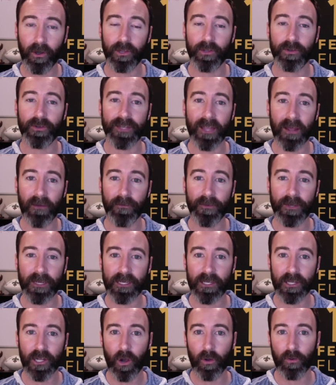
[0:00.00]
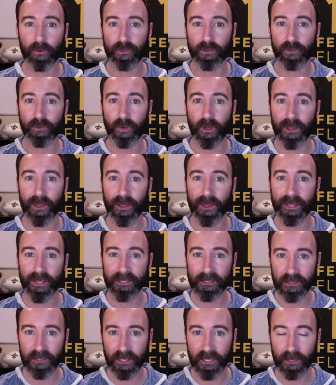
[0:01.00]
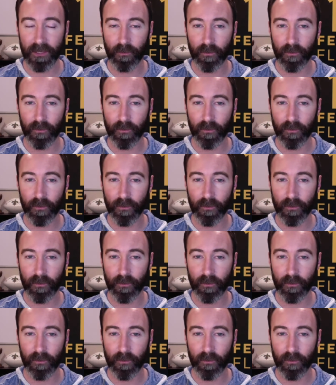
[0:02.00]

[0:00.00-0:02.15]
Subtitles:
you definitely need to go to this link,